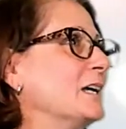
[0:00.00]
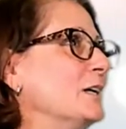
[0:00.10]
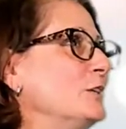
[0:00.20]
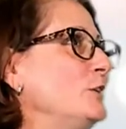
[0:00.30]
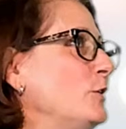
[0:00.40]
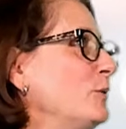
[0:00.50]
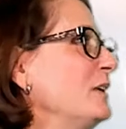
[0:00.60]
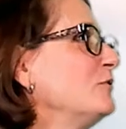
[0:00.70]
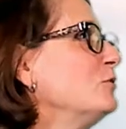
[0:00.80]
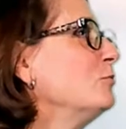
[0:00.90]

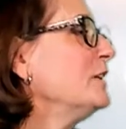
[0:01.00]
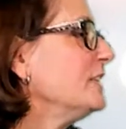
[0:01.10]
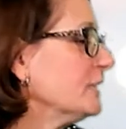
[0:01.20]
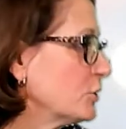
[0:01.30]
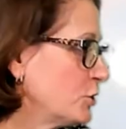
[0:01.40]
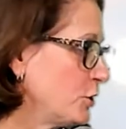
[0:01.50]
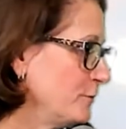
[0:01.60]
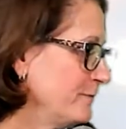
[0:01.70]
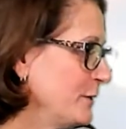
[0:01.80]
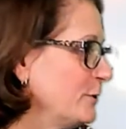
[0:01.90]
if you read the literature,
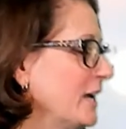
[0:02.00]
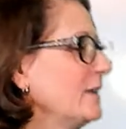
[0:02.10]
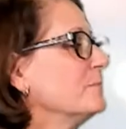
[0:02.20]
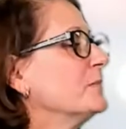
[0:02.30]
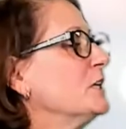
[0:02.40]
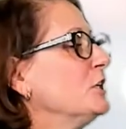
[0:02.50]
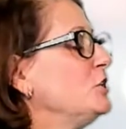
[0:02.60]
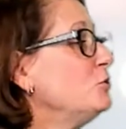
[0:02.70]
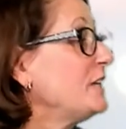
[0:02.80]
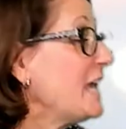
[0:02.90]
okay,
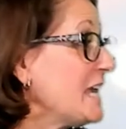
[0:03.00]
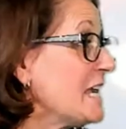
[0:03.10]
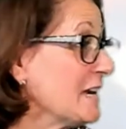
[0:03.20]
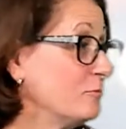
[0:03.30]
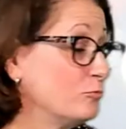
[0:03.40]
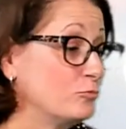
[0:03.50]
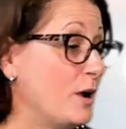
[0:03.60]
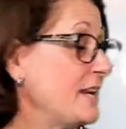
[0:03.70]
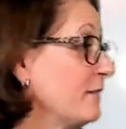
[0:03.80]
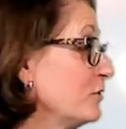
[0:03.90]
you can,
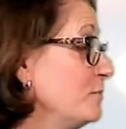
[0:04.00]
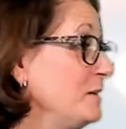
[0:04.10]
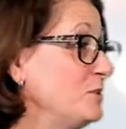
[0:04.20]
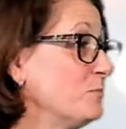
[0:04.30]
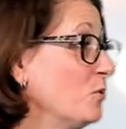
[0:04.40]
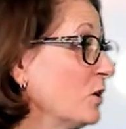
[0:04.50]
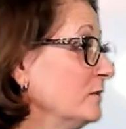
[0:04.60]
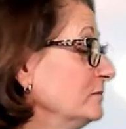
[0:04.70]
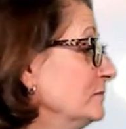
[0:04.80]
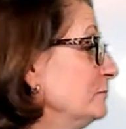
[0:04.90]
right after the baby's
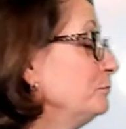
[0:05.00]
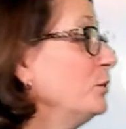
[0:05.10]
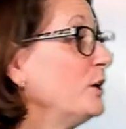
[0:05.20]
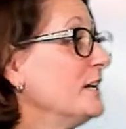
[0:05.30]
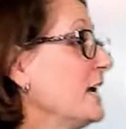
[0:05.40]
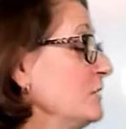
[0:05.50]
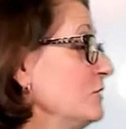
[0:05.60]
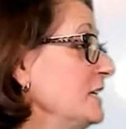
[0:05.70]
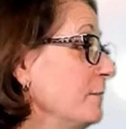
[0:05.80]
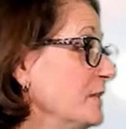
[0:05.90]
born, put an
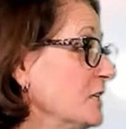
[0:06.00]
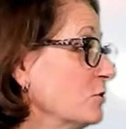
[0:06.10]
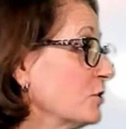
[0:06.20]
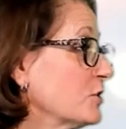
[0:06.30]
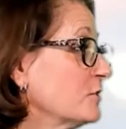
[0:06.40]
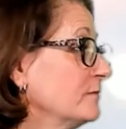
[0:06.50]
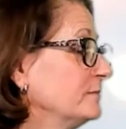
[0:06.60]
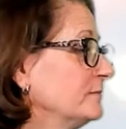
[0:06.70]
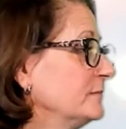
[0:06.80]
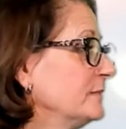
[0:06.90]
IUD up in the uterus.
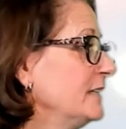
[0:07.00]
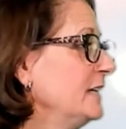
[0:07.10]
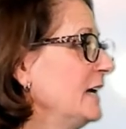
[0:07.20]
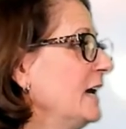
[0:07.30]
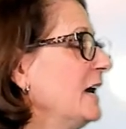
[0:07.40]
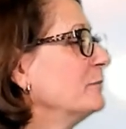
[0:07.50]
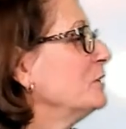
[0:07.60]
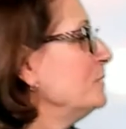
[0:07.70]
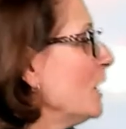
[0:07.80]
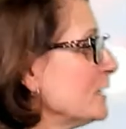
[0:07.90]
I'm going to
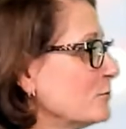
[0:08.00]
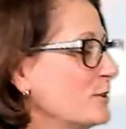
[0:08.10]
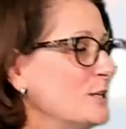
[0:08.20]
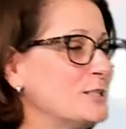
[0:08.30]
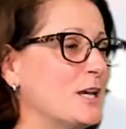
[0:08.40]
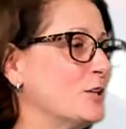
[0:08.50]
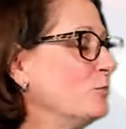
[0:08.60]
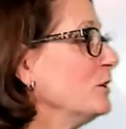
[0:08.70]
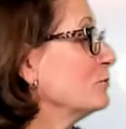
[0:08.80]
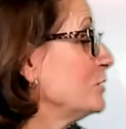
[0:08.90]
be honest with you and tell
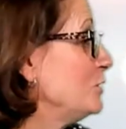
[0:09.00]
you